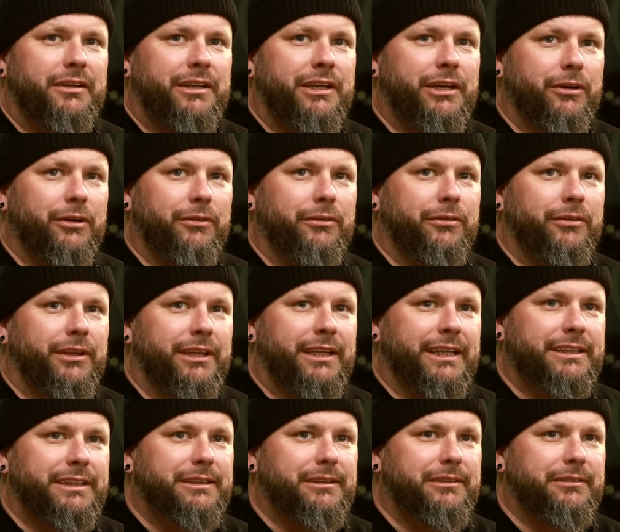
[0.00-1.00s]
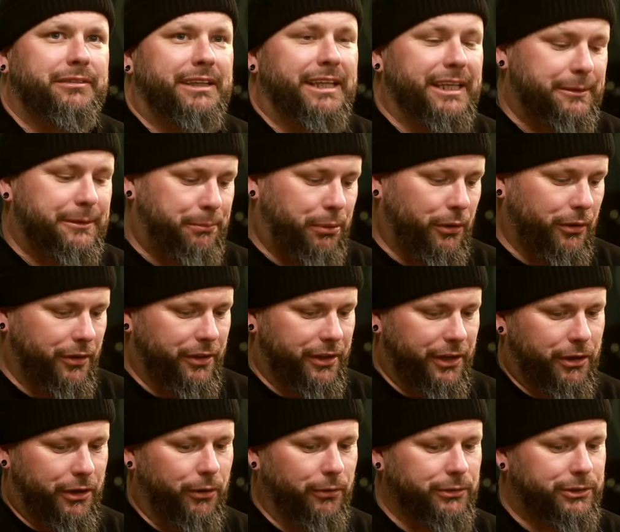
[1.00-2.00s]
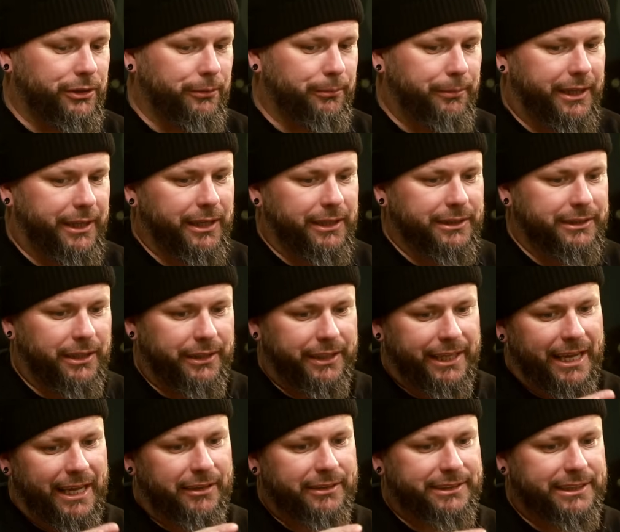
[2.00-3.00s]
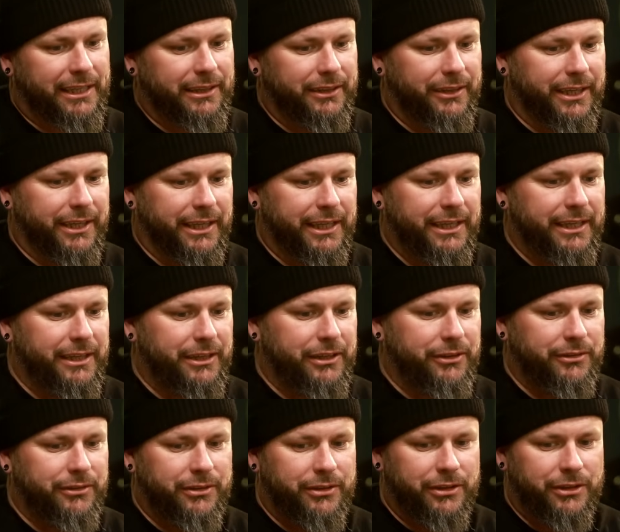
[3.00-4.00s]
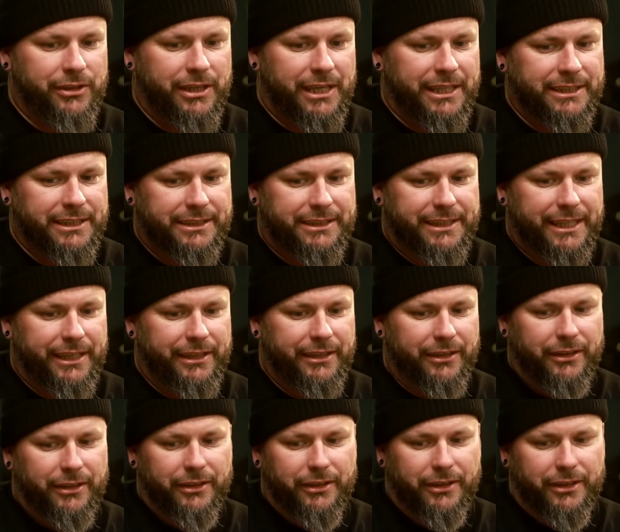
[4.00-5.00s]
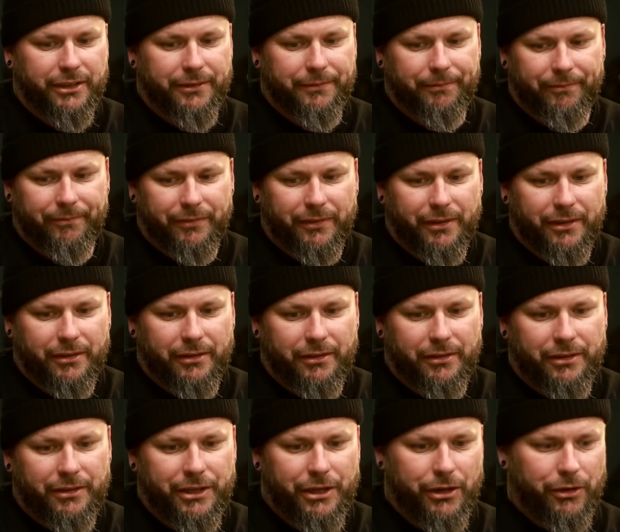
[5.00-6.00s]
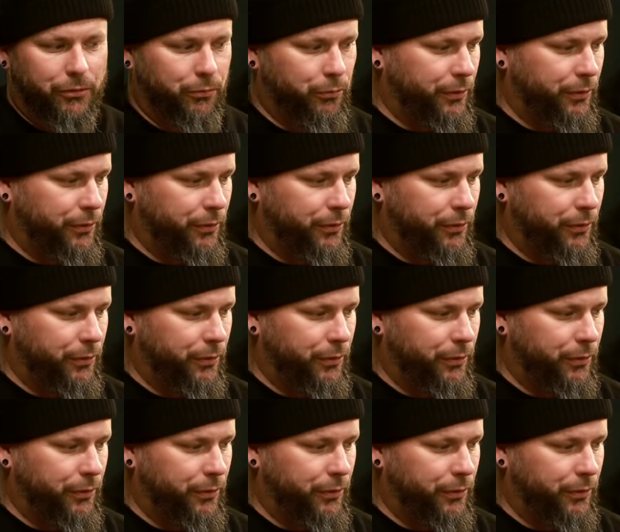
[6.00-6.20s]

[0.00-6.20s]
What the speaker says: you know, this part of the culture, because on the outside looking in, it just didn't look, you know,